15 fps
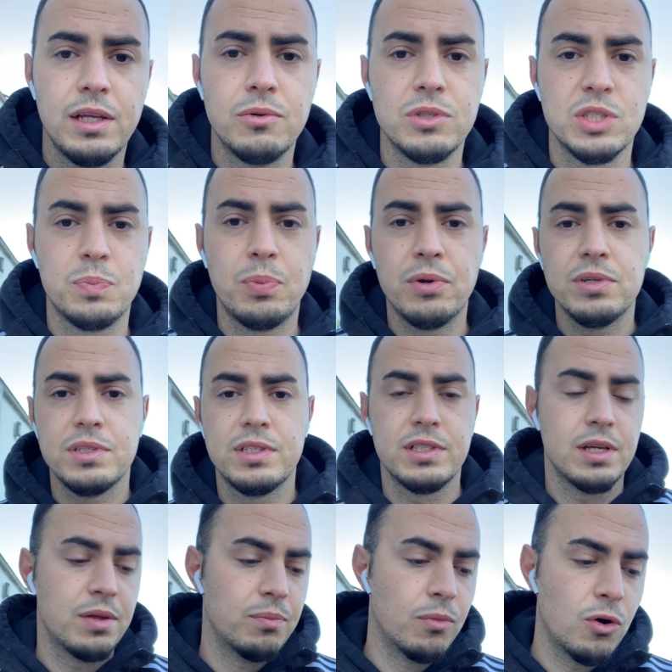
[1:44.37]
was spurts
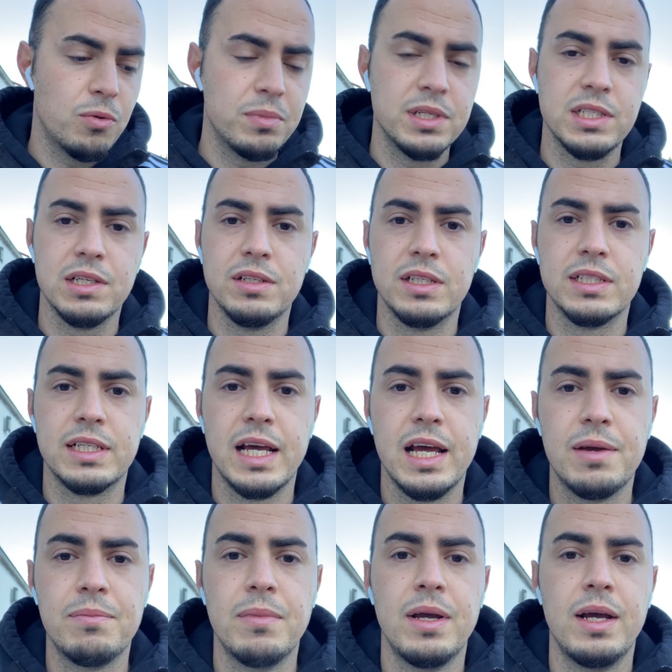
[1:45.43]
and moments in this
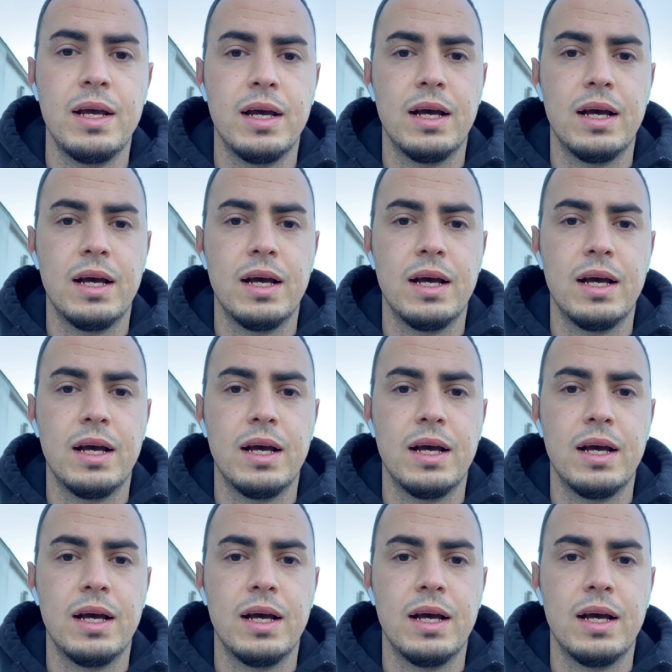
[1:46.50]
game